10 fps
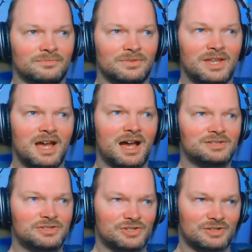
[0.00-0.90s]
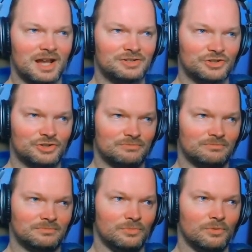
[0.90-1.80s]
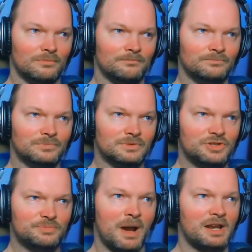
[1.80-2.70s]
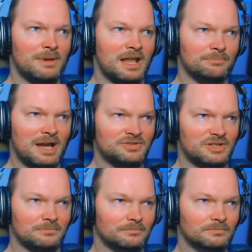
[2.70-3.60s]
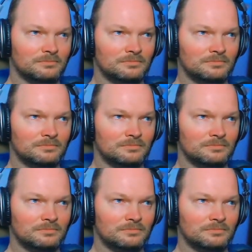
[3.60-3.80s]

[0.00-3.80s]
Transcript: Yeah, I just, I just... Ah, Spider-Man past him. That.